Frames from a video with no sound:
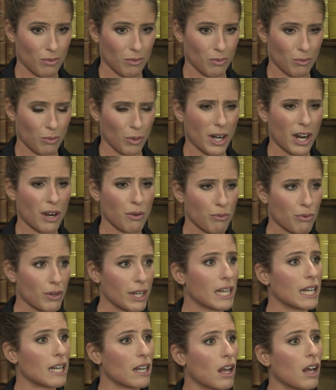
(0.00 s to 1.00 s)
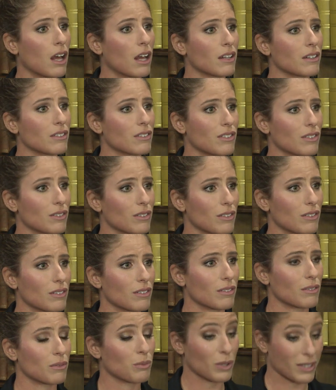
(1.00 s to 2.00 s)
what I really learned
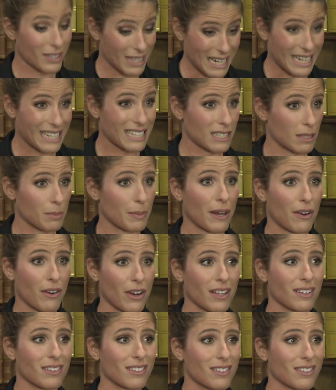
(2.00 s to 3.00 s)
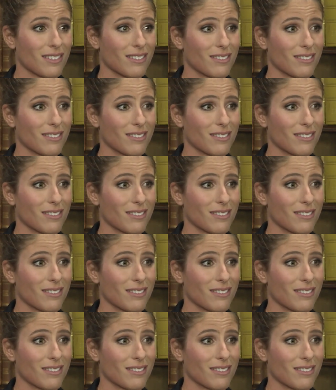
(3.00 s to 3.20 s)
was that experience,